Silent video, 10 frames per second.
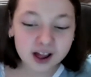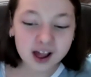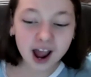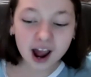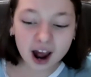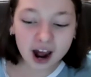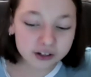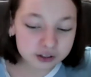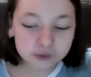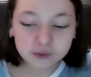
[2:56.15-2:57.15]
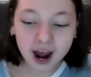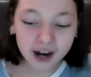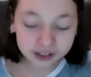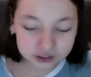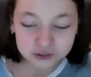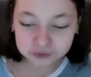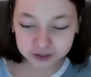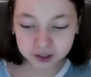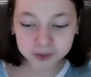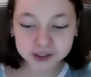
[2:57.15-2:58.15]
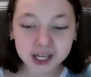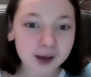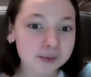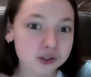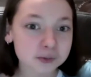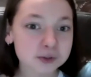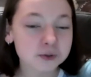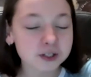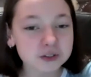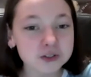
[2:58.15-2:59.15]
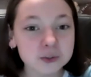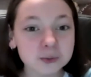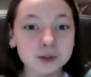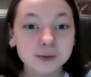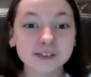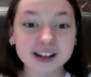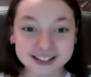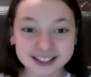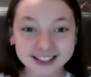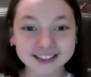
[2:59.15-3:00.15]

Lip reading: How did you feel about the chemistry between you two when you were wrestling?